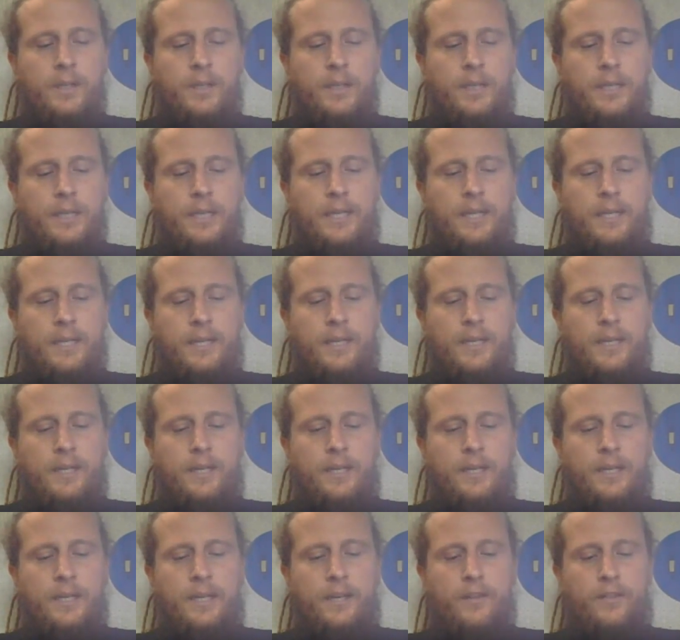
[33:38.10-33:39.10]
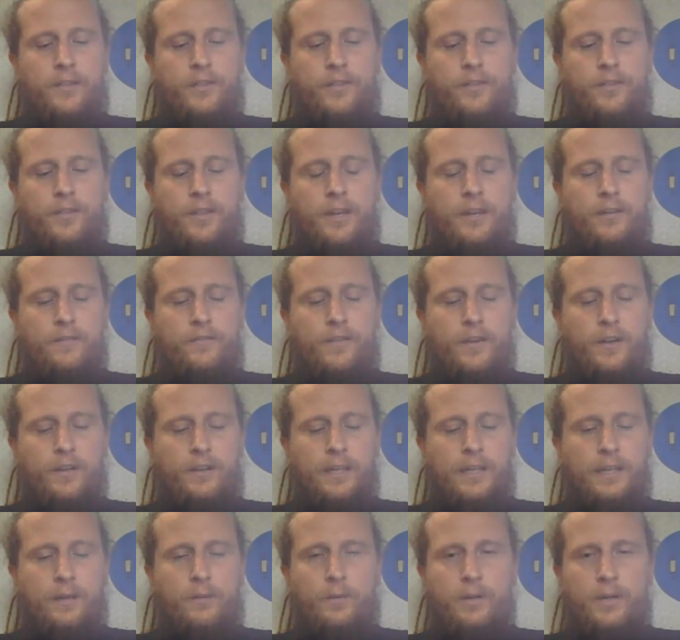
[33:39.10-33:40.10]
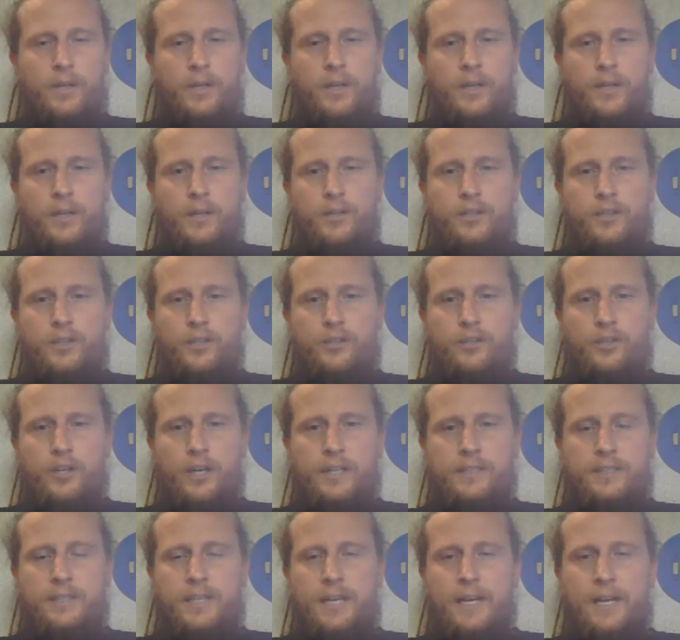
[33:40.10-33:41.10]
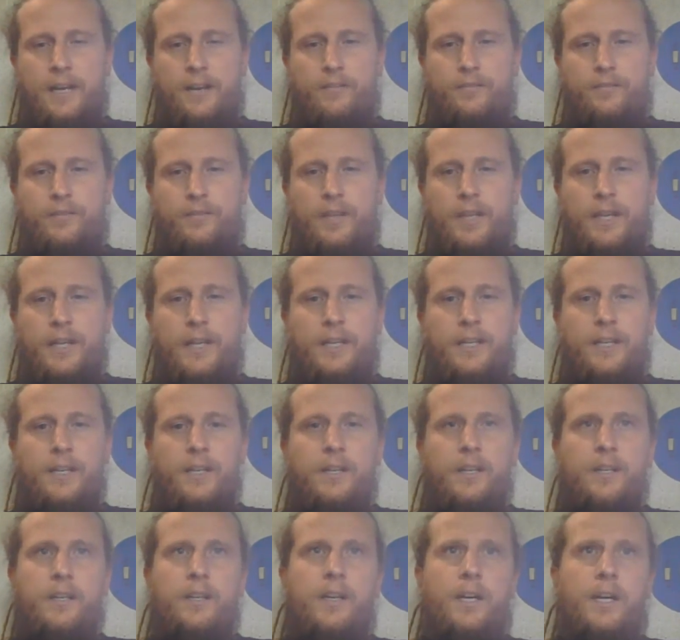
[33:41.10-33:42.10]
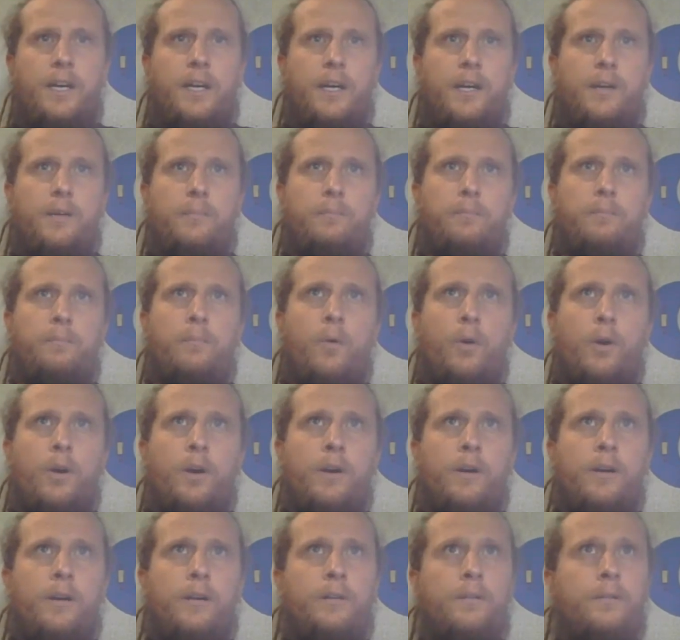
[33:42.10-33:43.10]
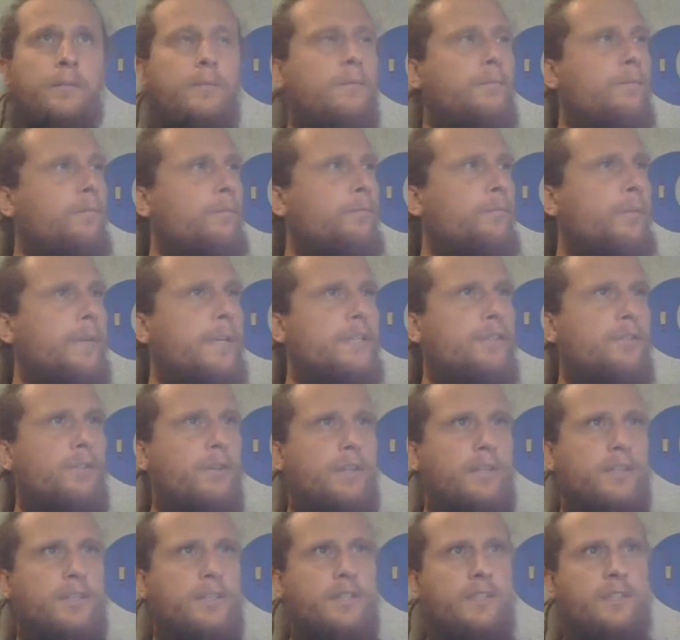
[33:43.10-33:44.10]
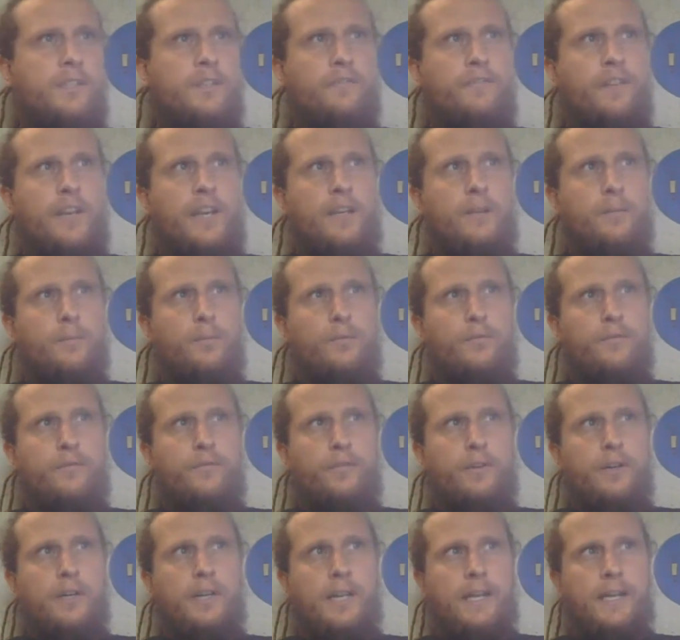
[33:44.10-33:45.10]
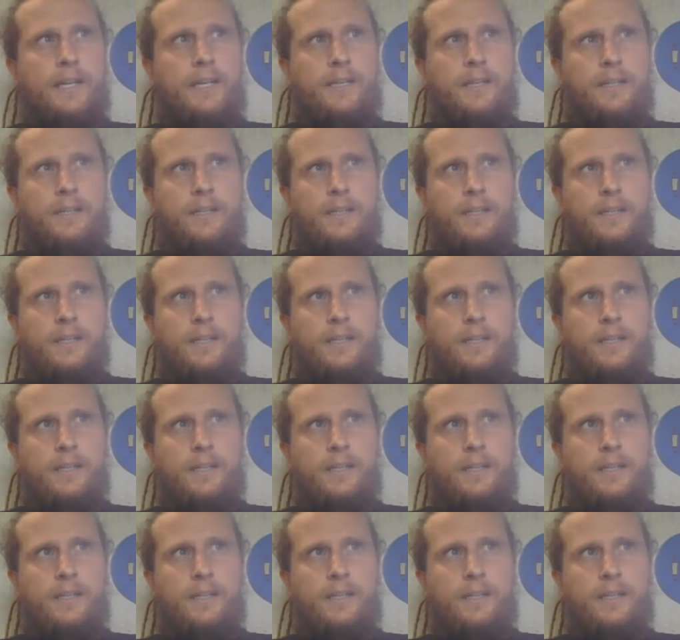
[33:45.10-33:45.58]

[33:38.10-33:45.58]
he felt like we should try to have like more resources available for like